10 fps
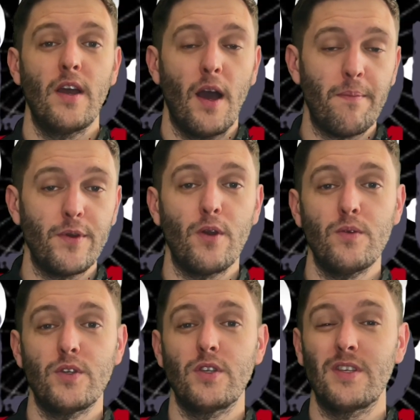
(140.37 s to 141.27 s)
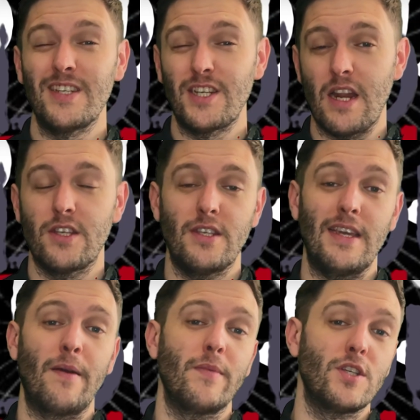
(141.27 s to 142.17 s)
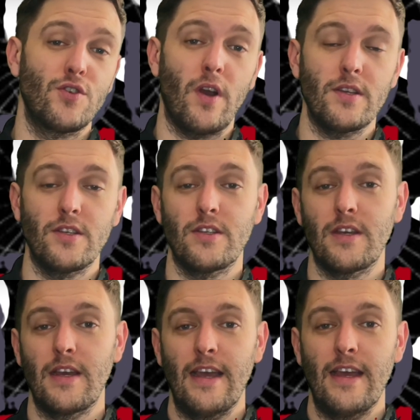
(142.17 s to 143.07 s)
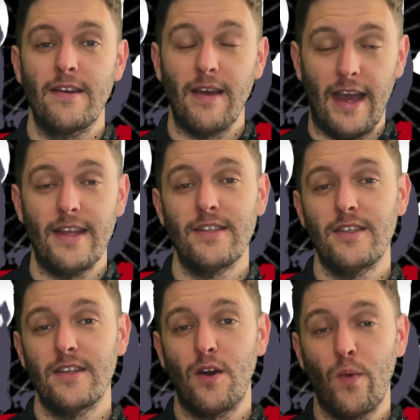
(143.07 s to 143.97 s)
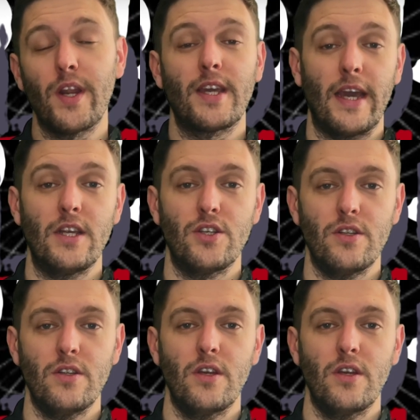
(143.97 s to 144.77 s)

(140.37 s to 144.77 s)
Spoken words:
abuse, jealousy and mistrust, and on one occasion,